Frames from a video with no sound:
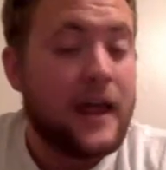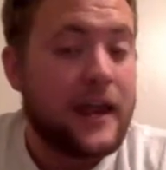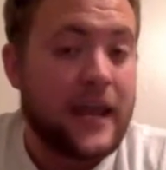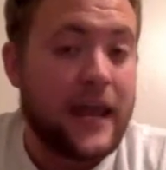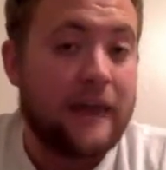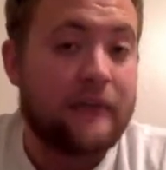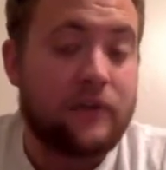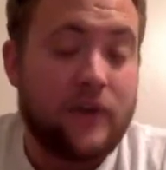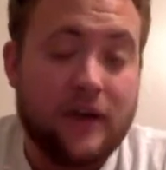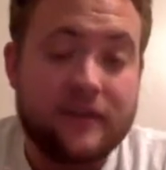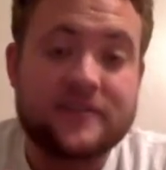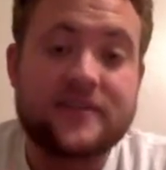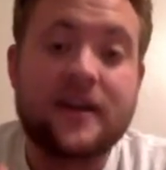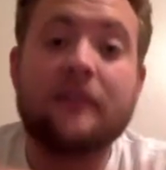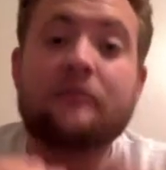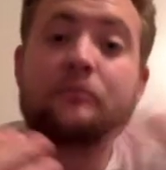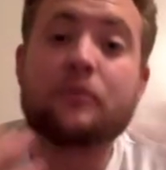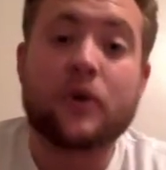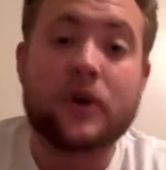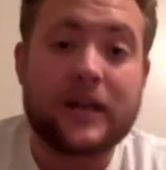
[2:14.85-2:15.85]
if you have
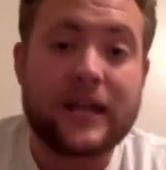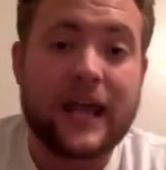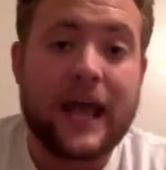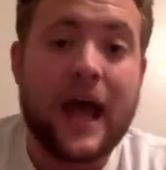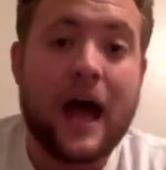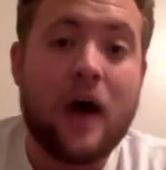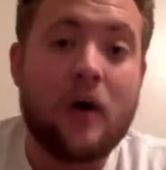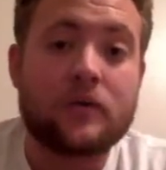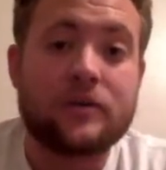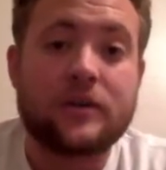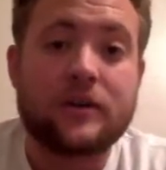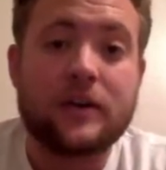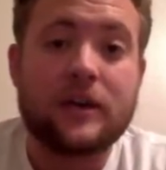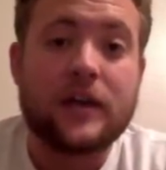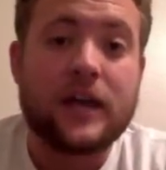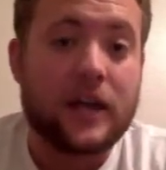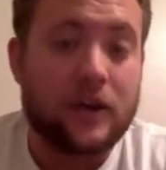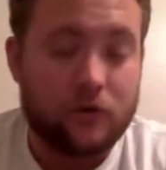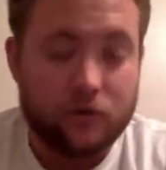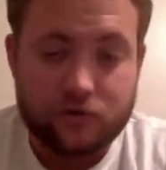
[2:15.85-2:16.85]
stuff printing out,
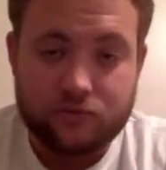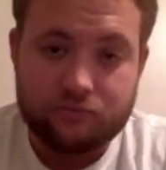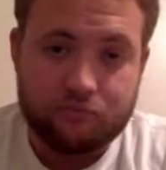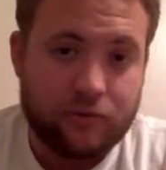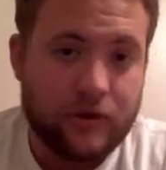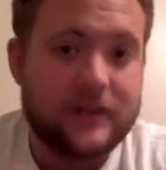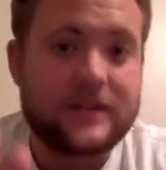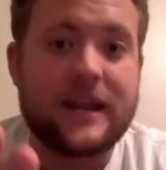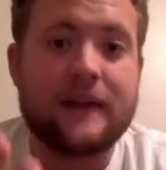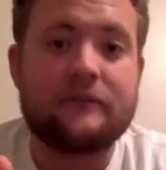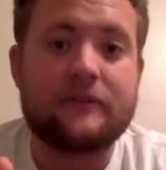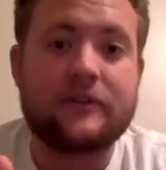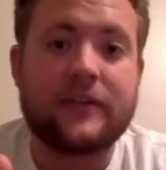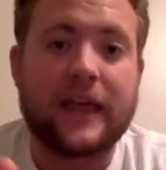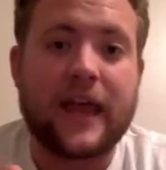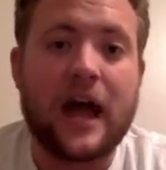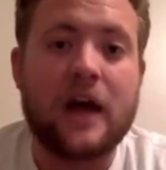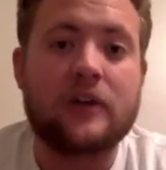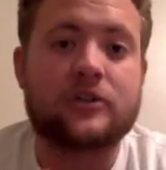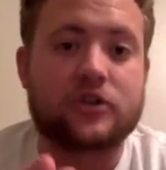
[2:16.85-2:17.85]
it'll print
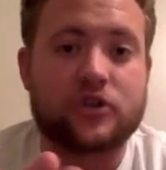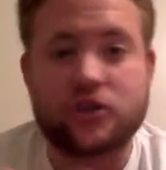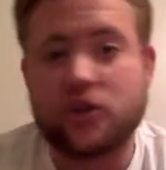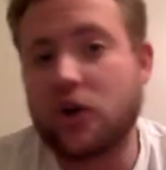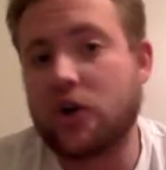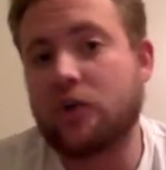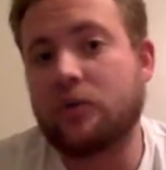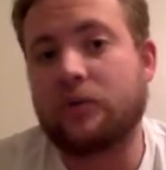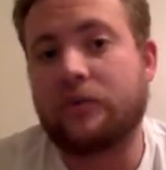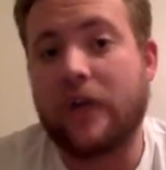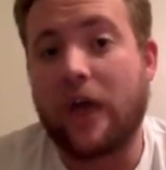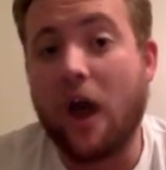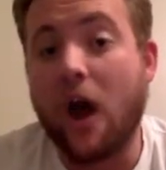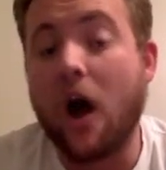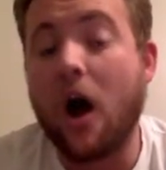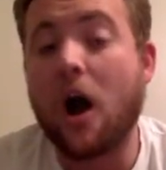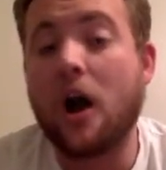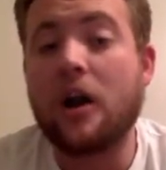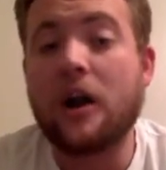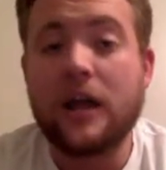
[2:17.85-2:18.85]
everything out to show you what they
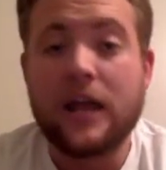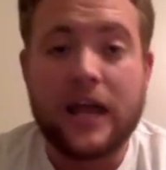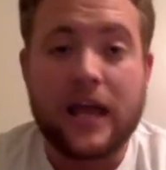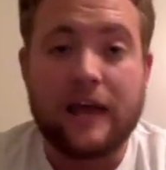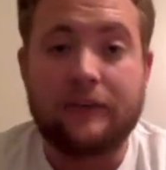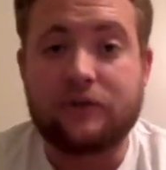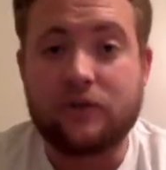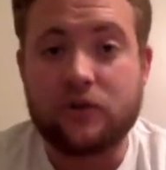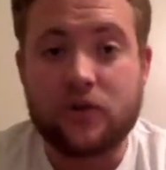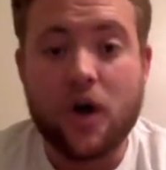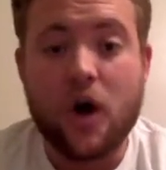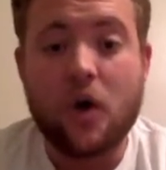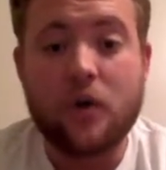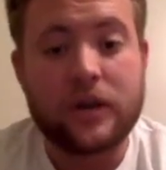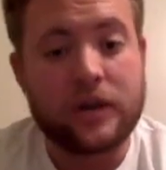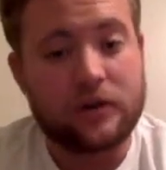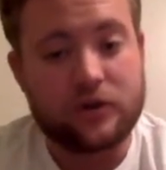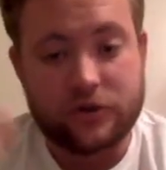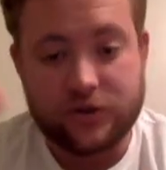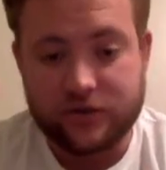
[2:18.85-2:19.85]
are. If you
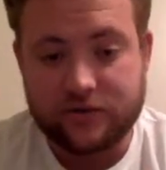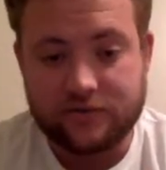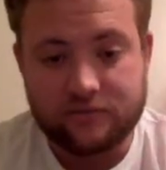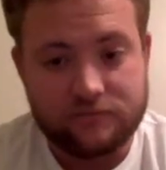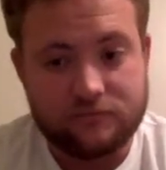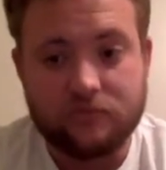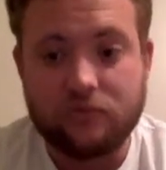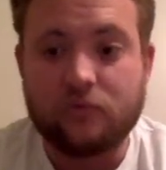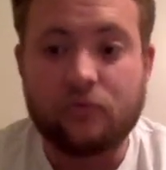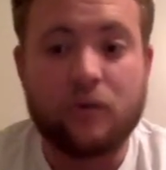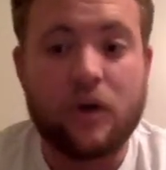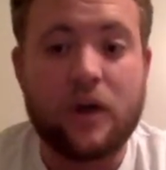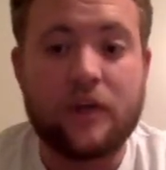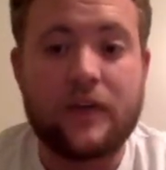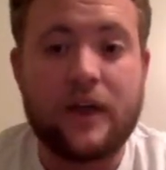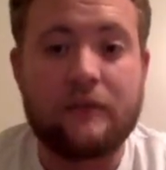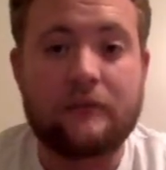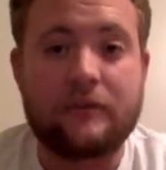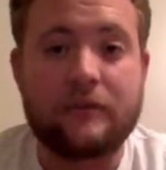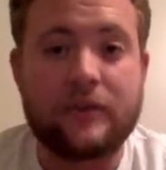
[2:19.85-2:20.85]
don't, it'll just
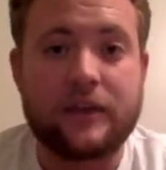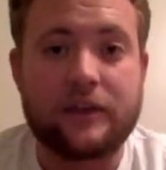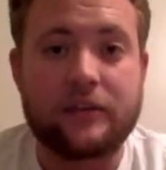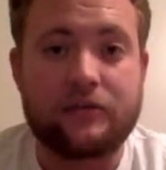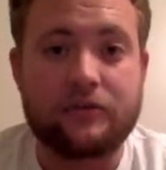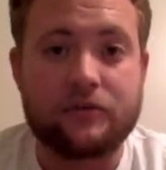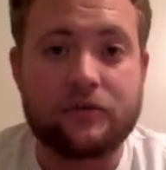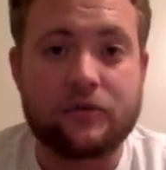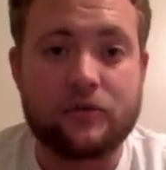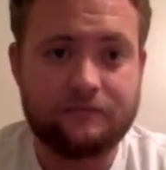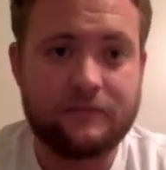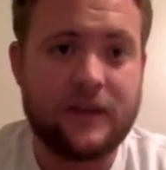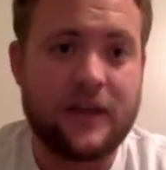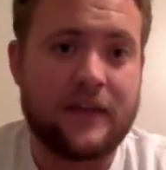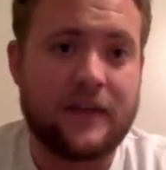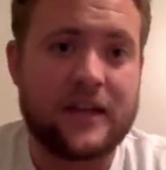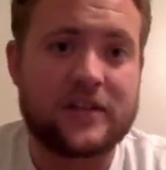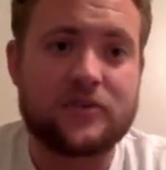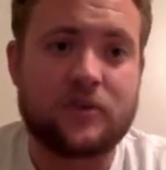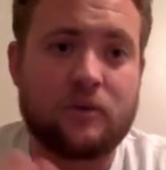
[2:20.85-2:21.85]
run everything through,
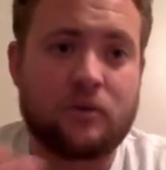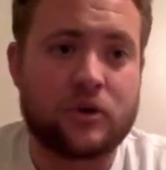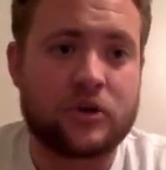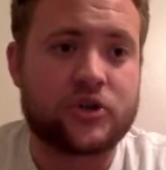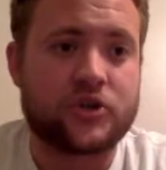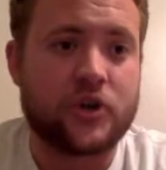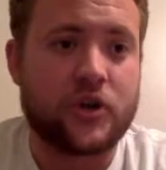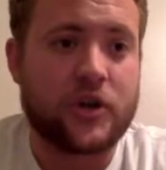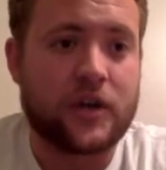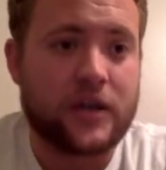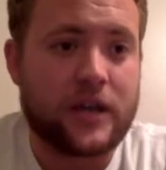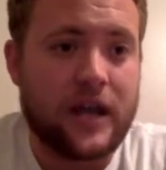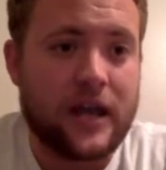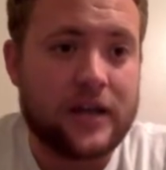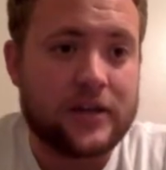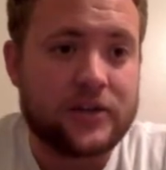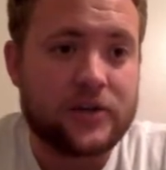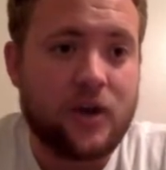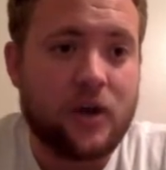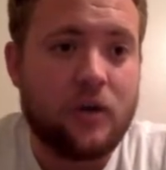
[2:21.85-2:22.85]
and that's what I want to show you today.
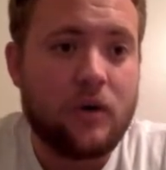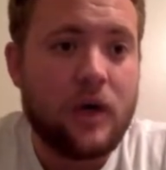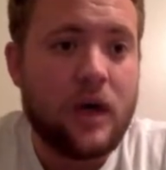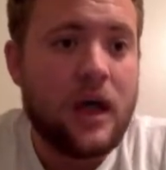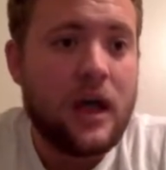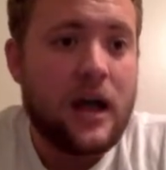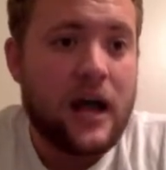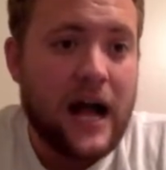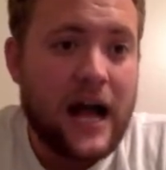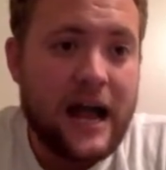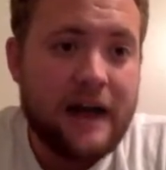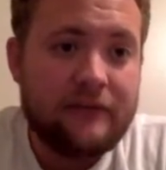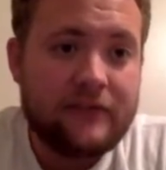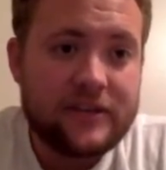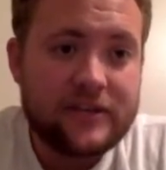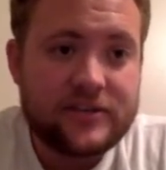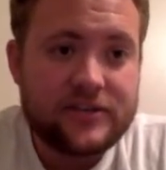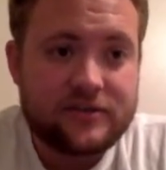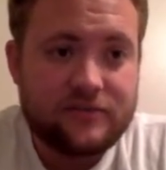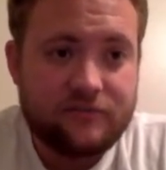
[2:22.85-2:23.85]
So I have
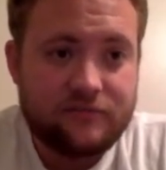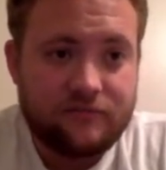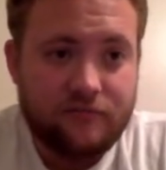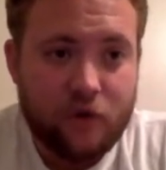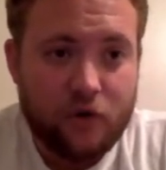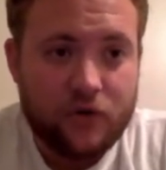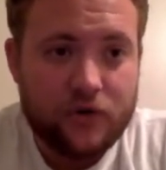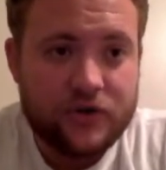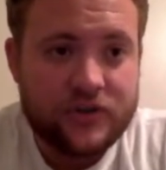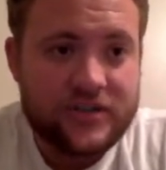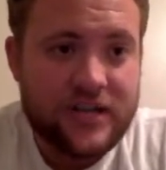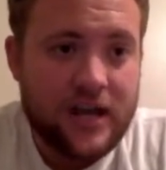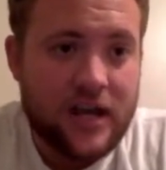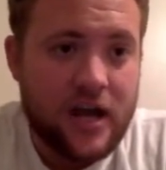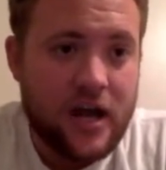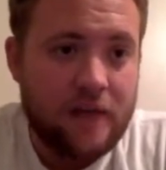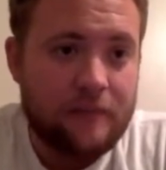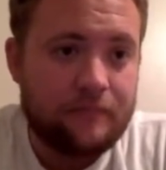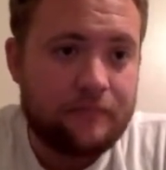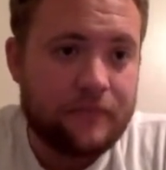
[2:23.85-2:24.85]
this folder set
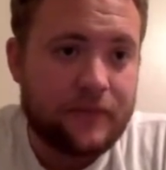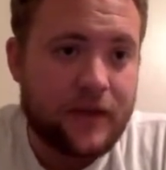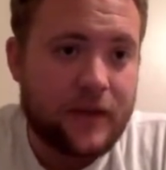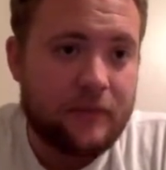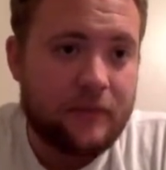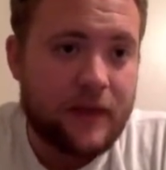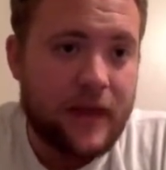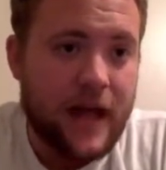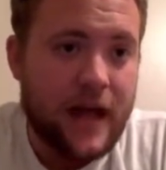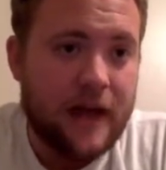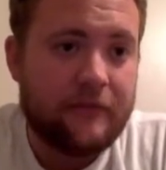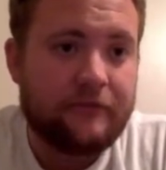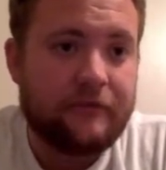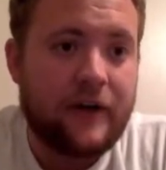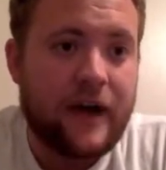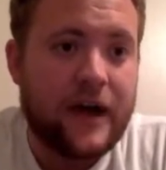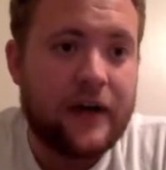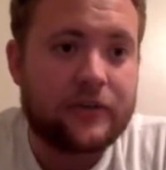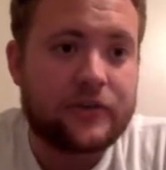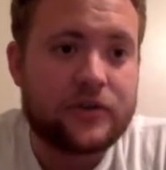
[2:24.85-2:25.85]
up. I'm going to add a
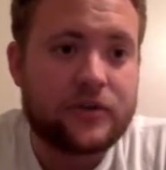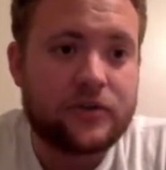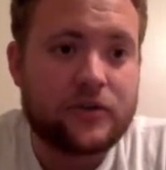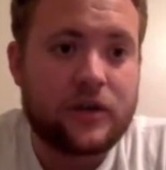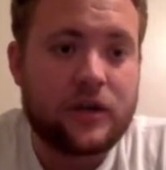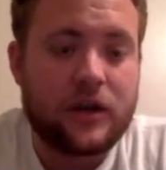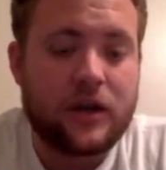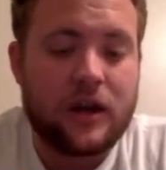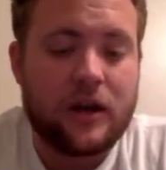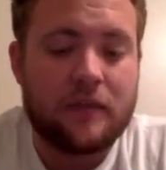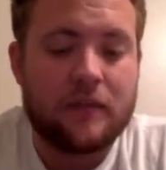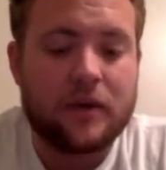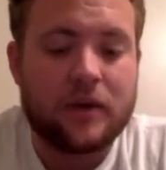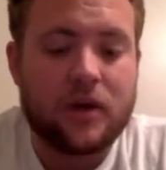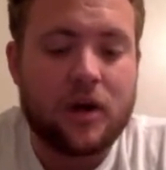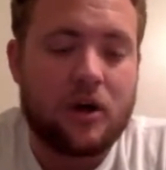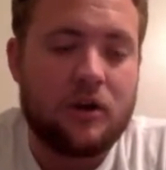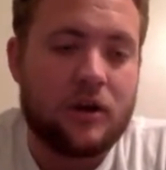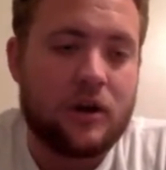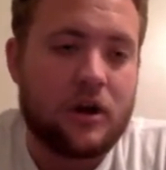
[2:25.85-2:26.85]
file to it, and I'm going to
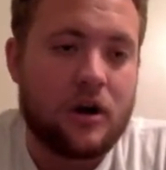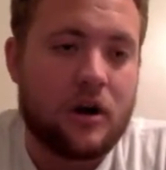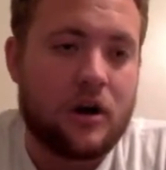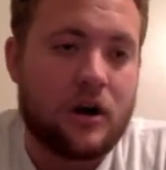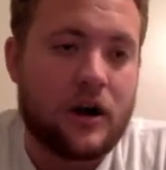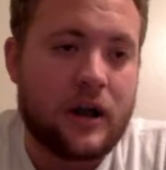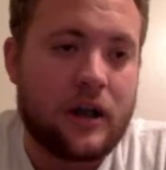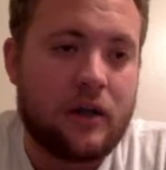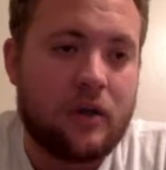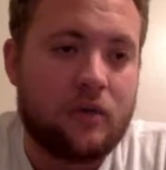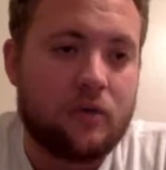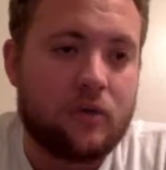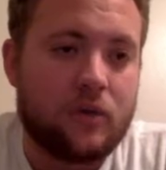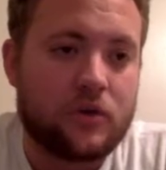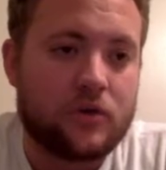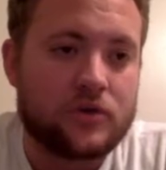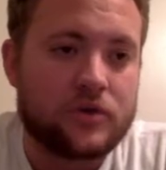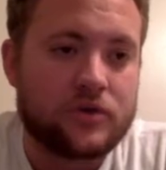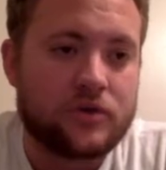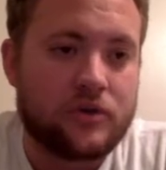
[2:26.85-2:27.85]
call it our Hello
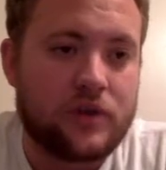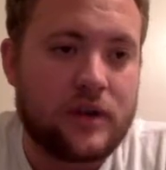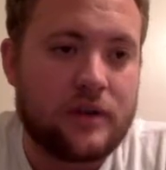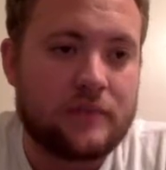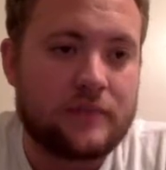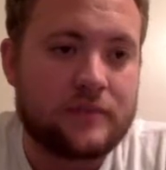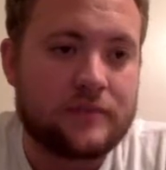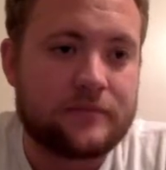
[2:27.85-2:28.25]
World script.